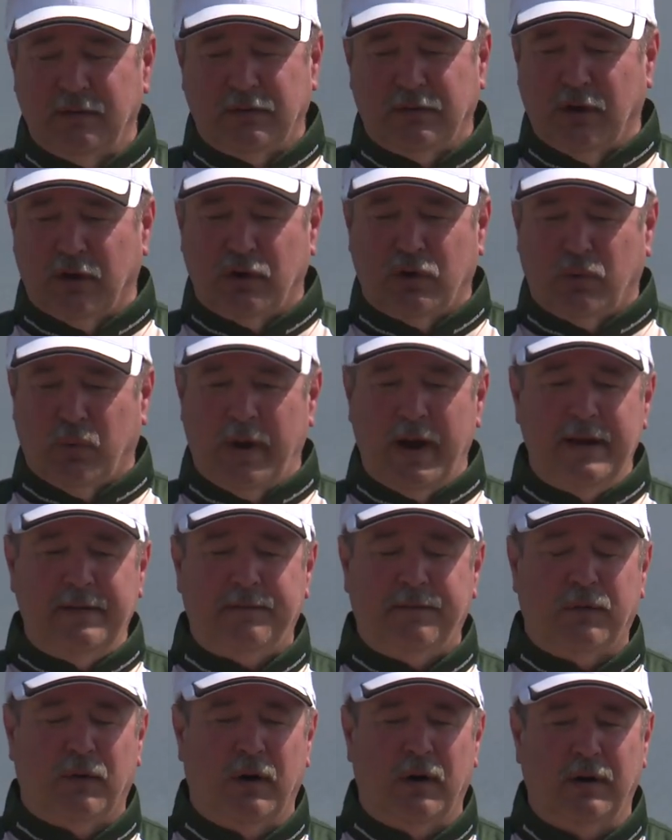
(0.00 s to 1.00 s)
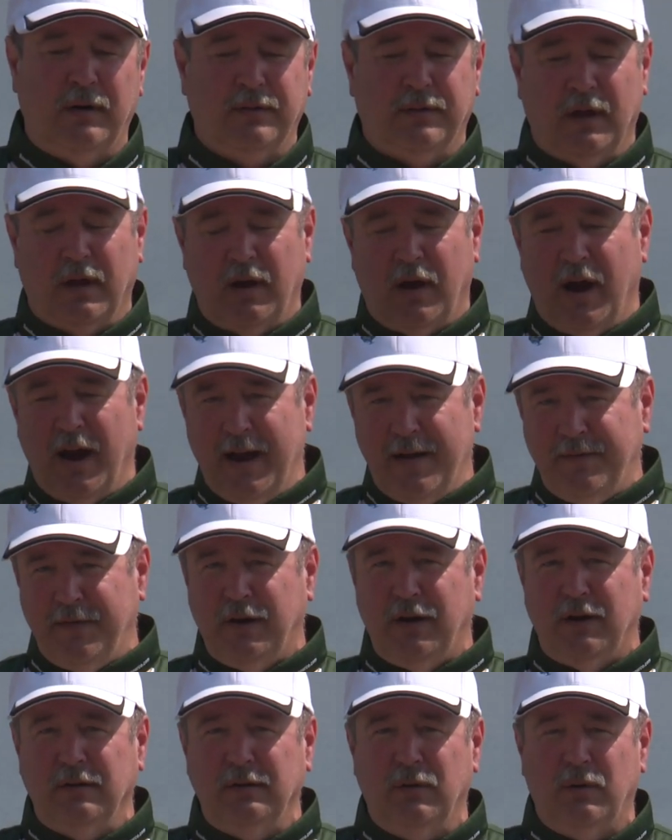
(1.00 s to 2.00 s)
they're great for the
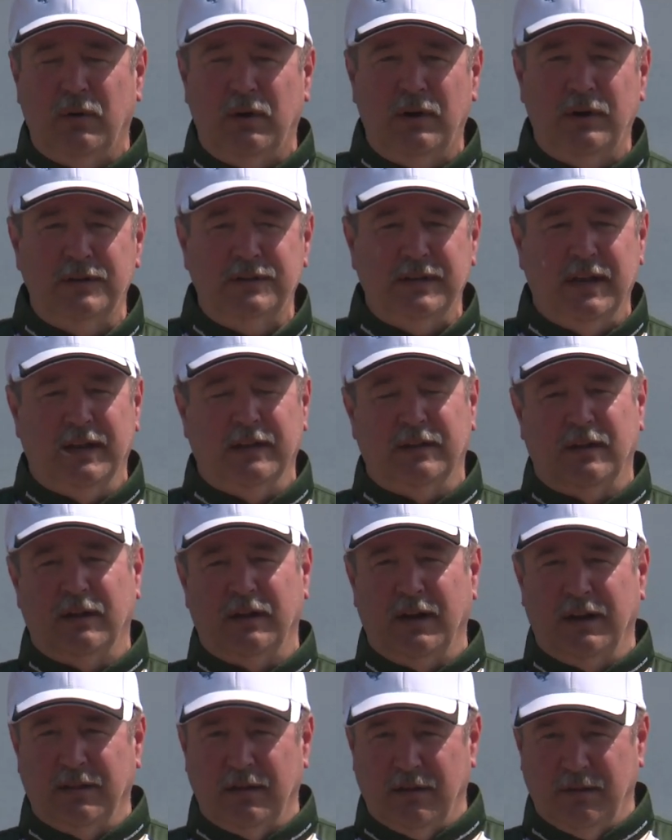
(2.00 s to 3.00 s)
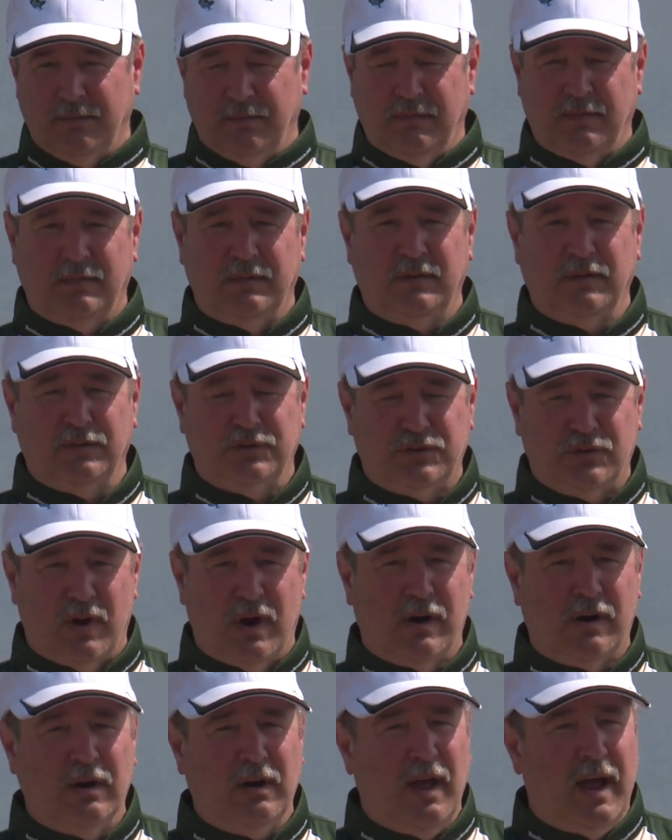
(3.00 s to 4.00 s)
heavier lures and the
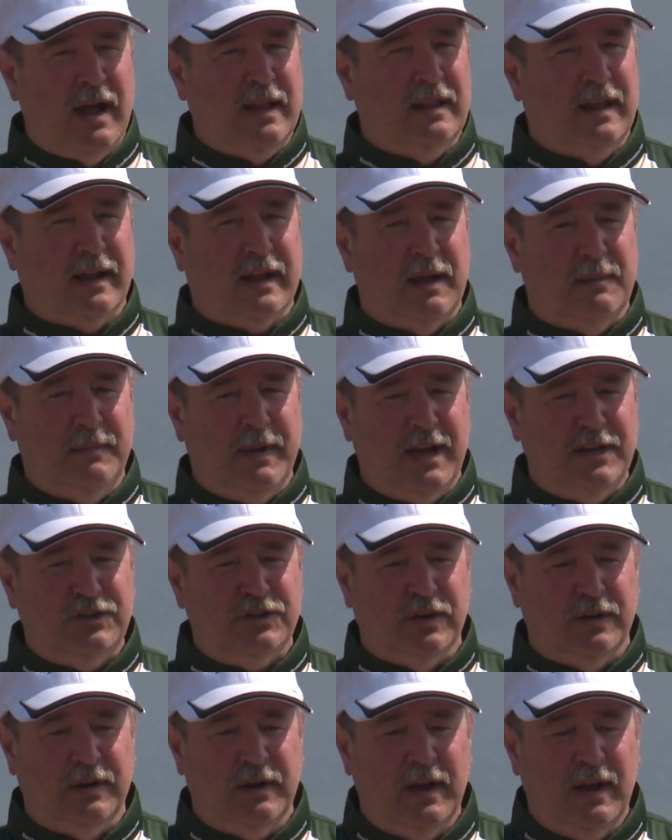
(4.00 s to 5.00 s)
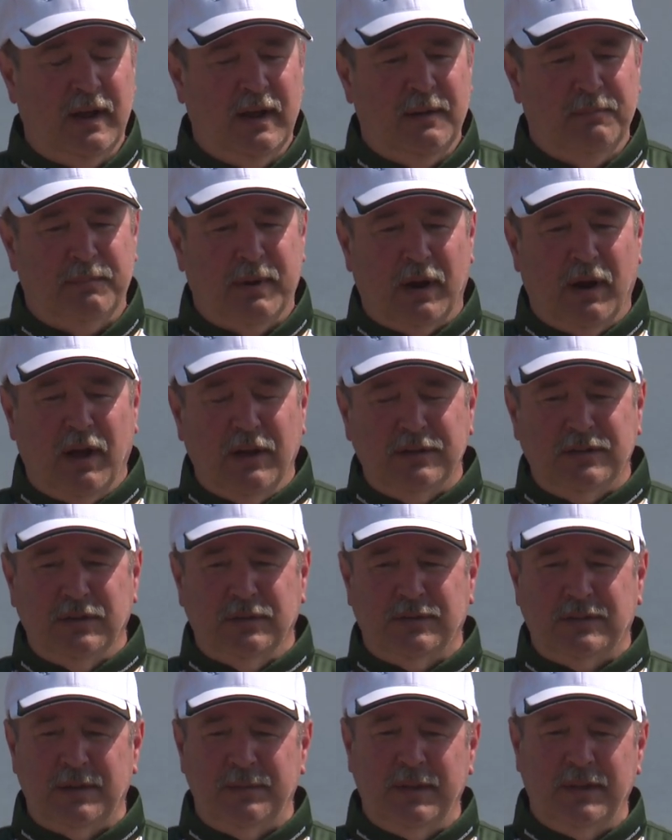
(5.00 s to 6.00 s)
stronger line, like I mentioned, but also
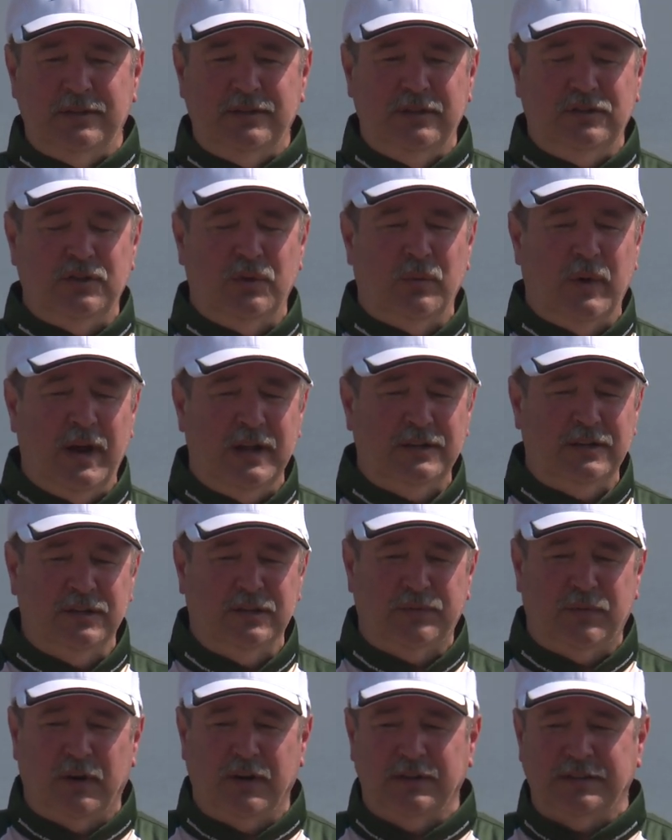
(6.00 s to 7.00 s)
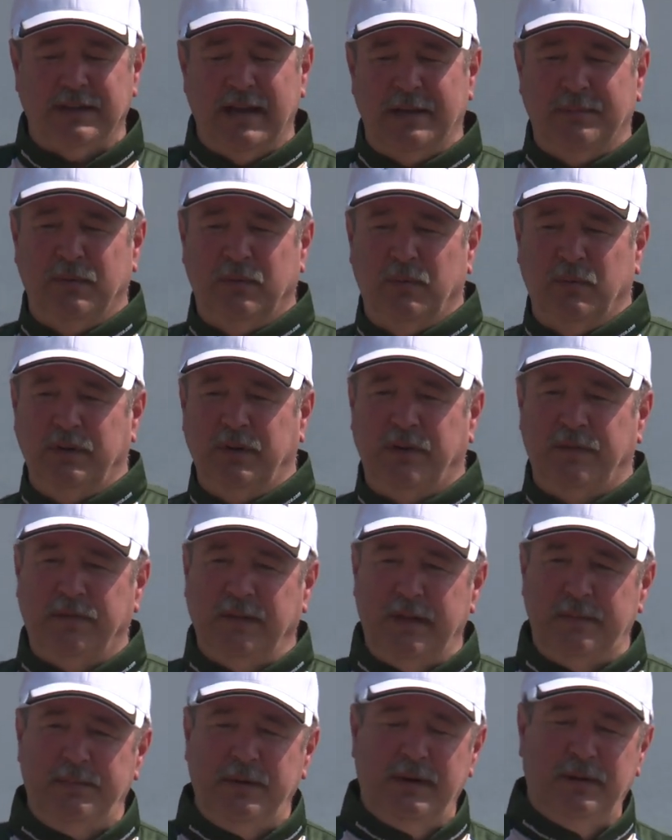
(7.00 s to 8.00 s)
some of the situations, for example, when you're
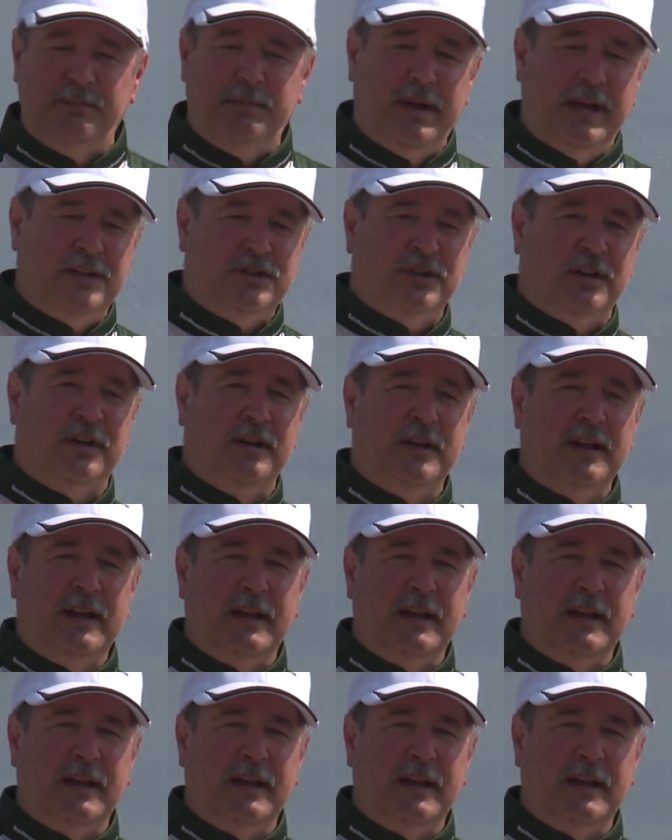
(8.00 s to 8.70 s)
flipping and pitching